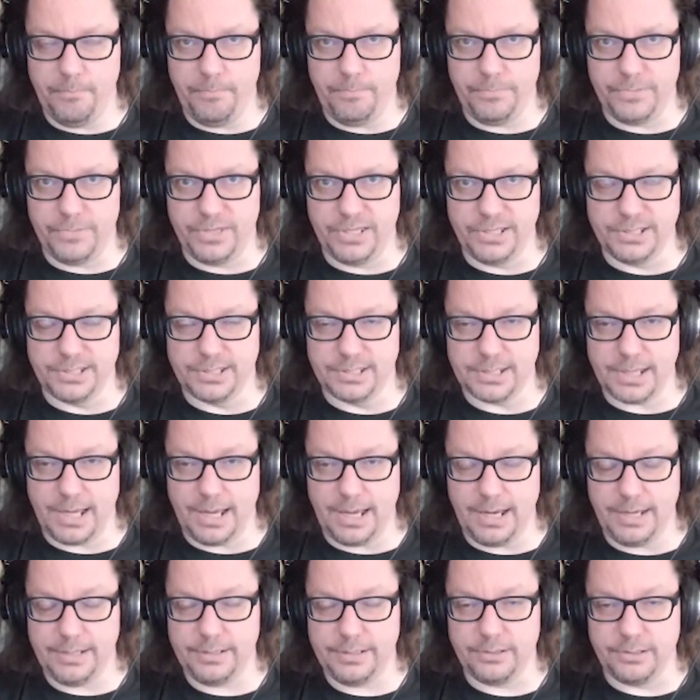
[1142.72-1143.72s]

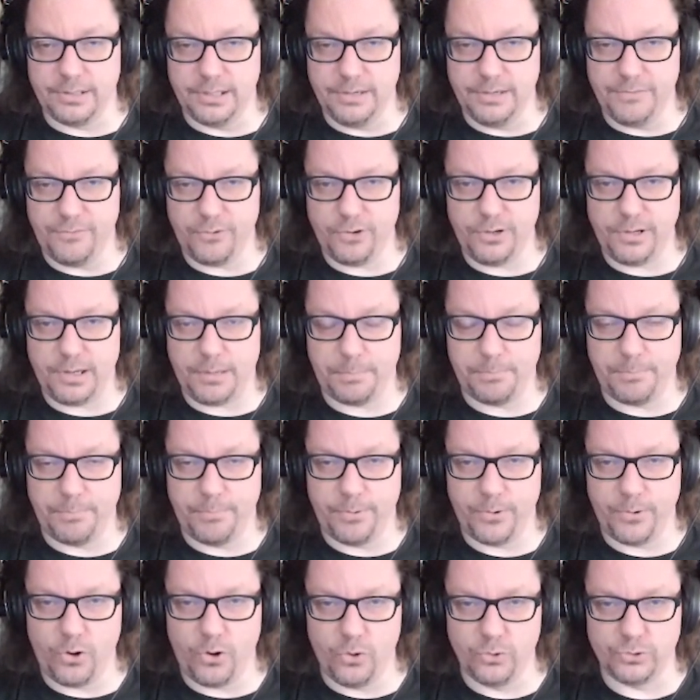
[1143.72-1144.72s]
design different
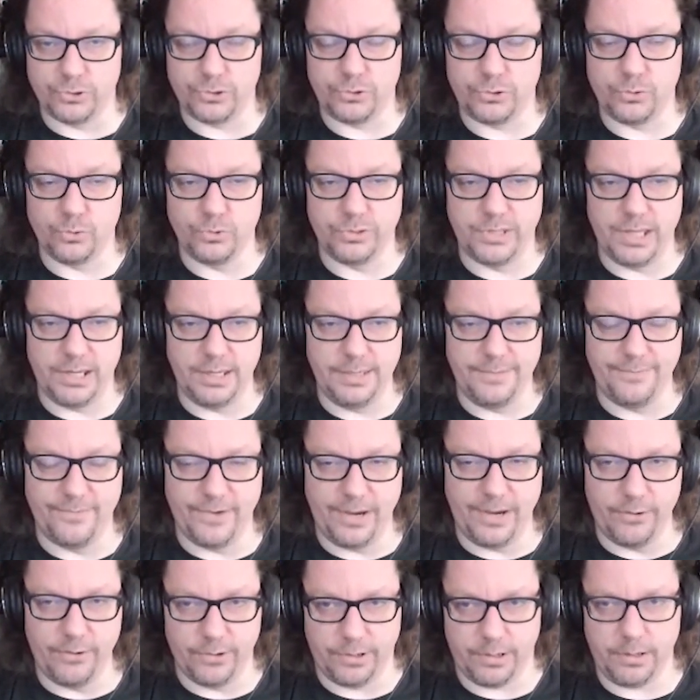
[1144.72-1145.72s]
approach to
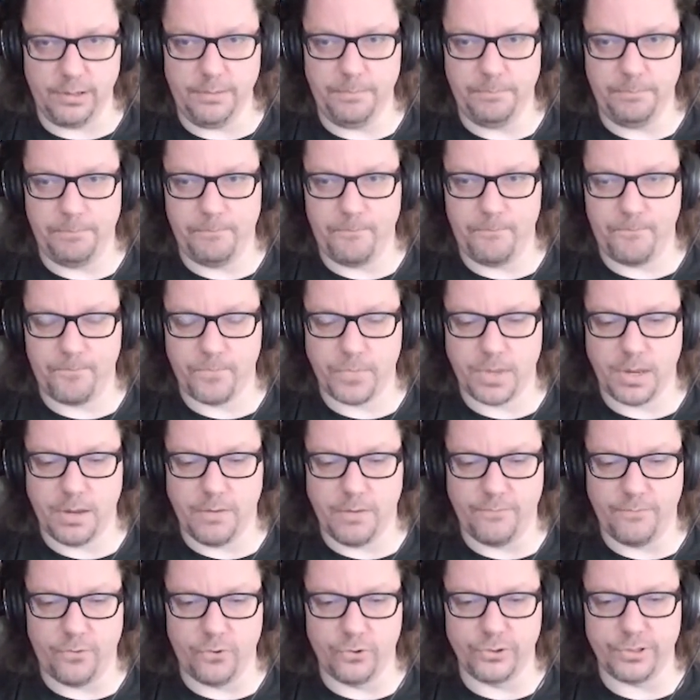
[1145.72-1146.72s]
delivery
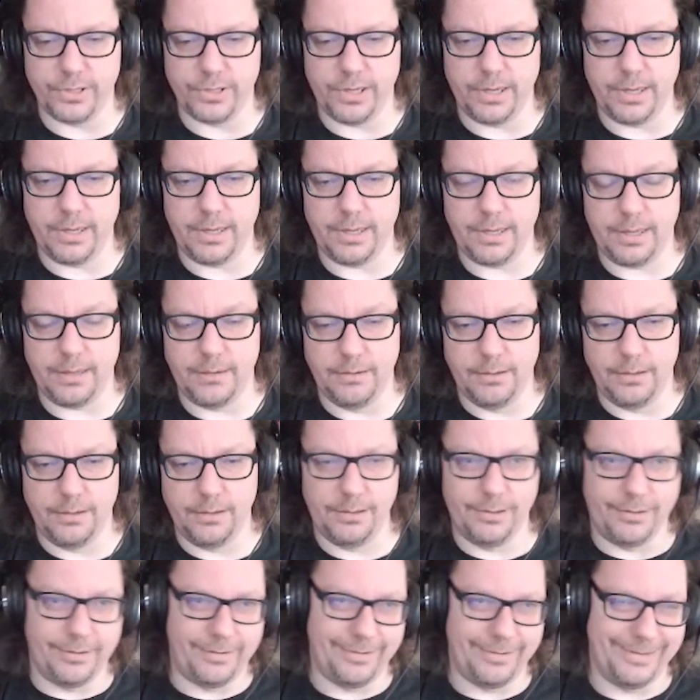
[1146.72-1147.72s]
for the,
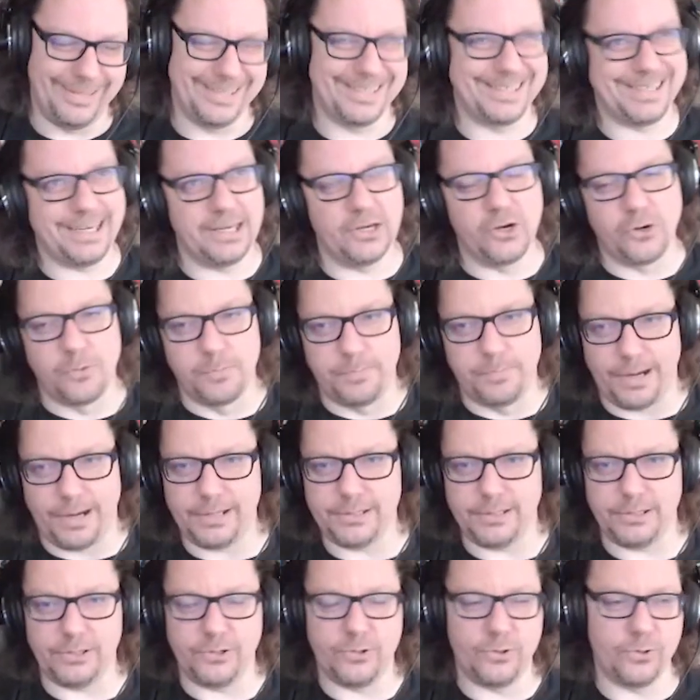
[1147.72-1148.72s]
let's say,
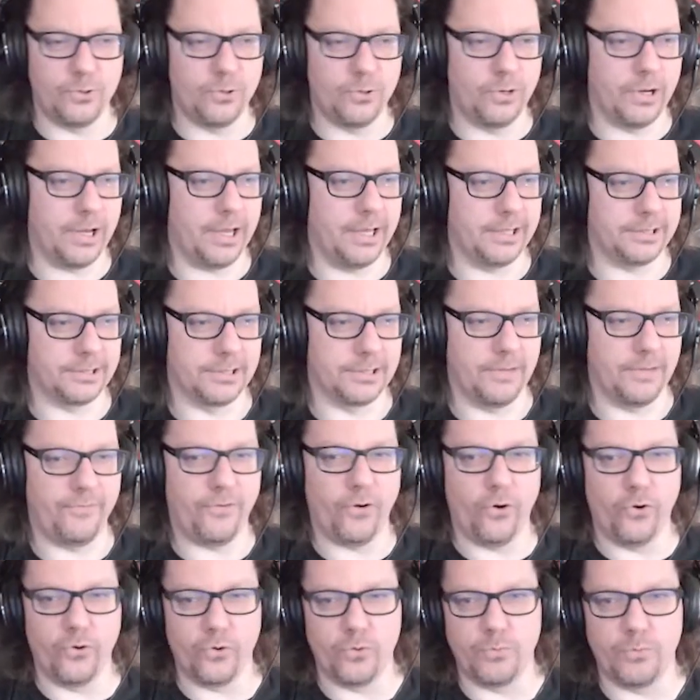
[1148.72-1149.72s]
company who has the
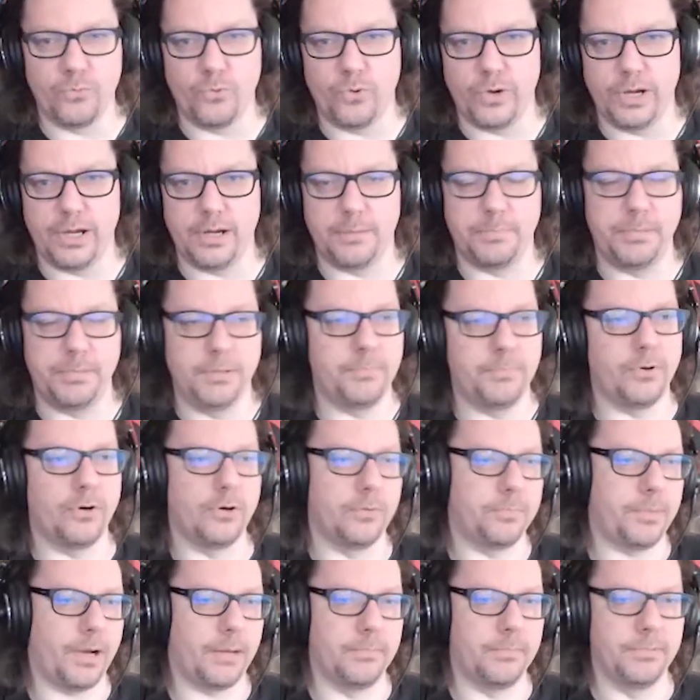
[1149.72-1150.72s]
forum where
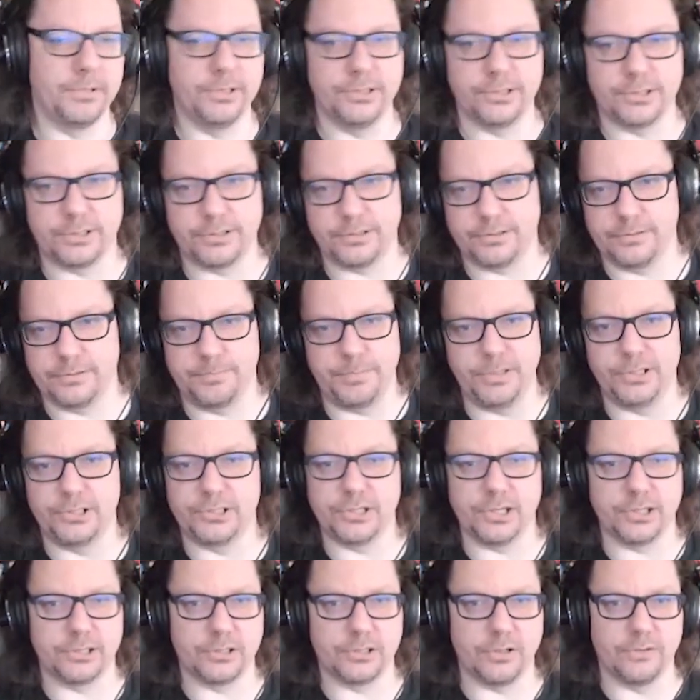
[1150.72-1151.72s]
people publish
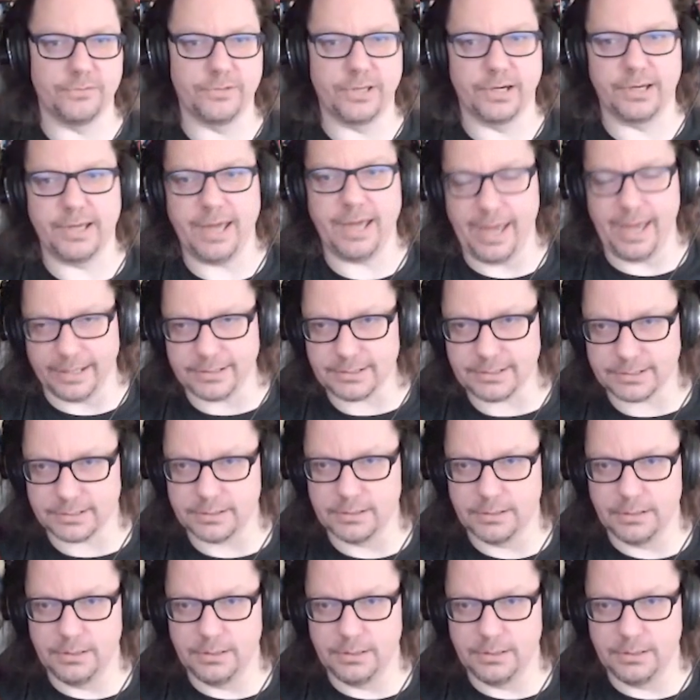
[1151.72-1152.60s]
pictures of their cats,